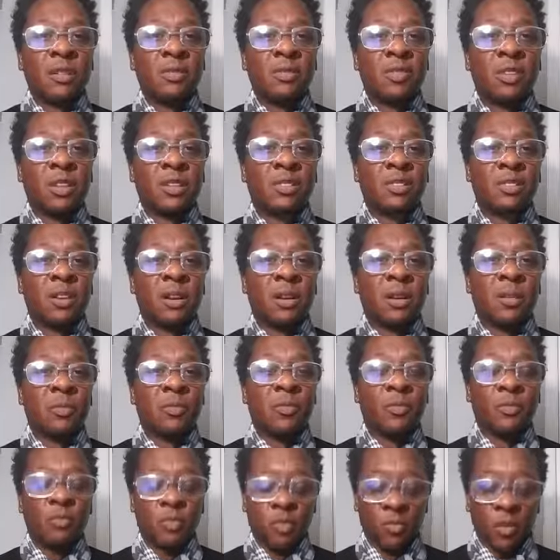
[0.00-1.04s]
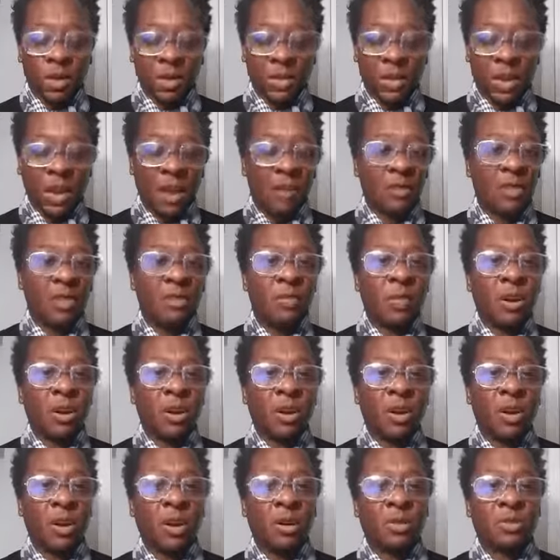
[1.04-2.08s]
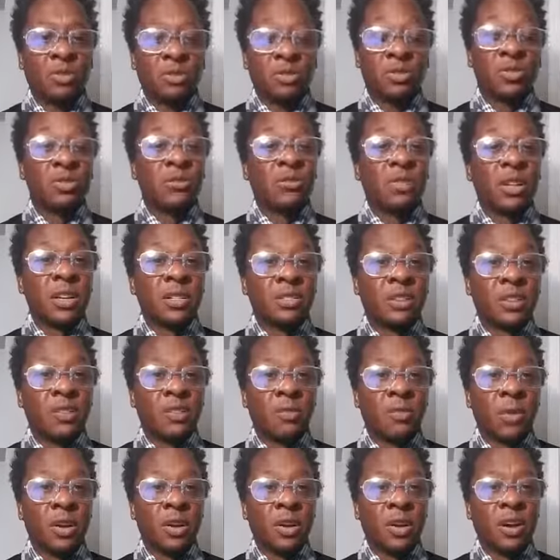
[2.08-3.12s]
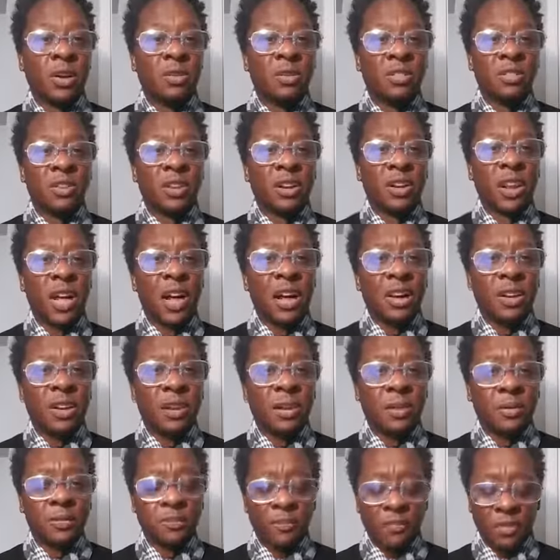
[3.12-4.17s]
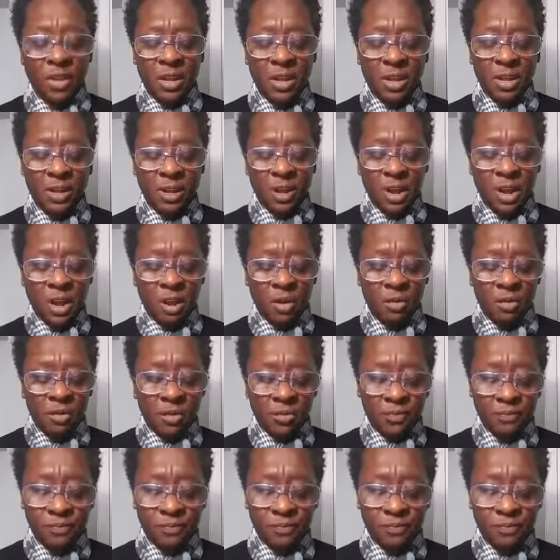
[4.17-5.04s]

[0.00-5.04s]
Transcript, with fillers: Just, uh, but one thing I've never been called, or two things I've never been called, is a liar and a coward.